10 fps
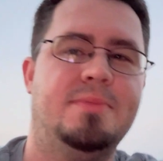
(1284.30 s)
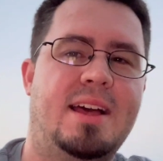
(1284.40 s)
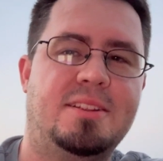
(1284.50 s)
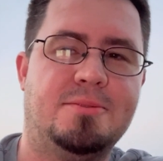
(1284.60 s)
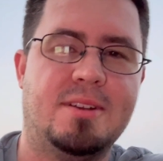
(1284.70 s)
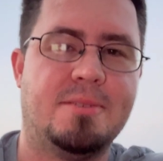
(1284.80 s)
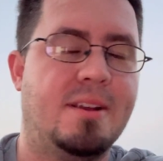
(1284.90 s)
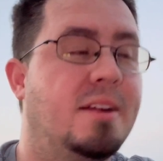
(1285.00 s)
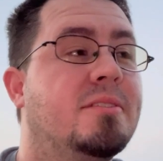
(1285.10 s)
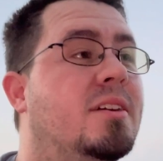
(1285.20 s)
that little
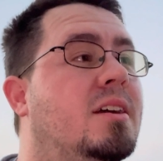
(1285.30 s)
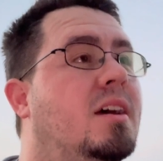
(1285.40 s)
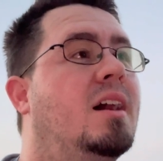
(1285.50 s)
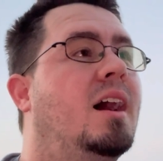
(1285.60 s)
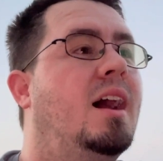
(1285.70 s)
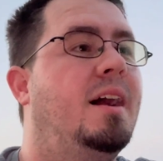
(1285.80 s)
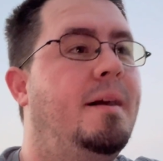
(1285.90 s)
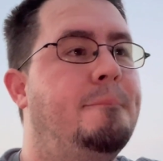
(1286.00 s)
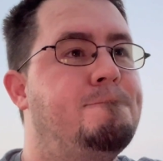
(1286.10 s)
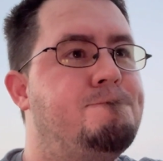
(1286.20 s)
runaround.
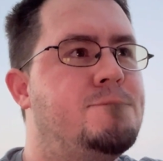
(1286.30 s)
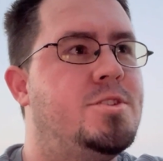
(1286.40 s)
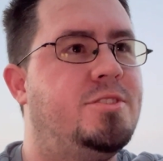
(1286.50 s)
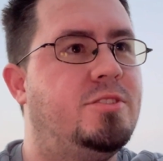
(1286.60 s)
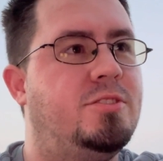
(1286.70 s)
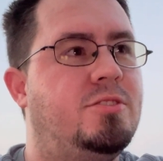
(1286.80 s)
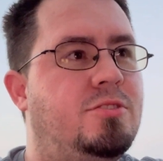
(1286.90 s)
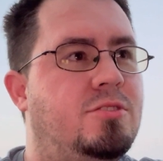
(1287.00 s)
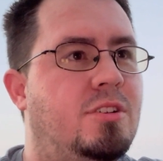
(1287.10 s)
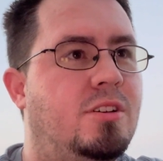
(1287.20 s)

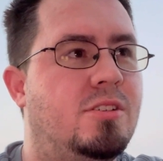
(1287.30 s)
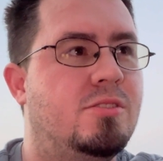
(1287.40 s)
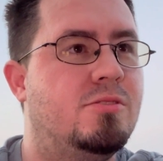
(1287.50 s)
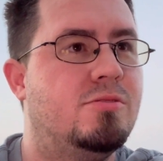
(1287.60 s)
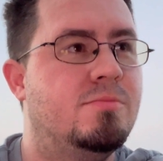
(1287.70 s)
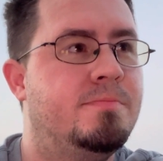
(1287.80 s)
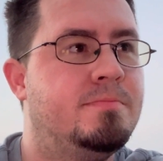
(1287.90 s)
So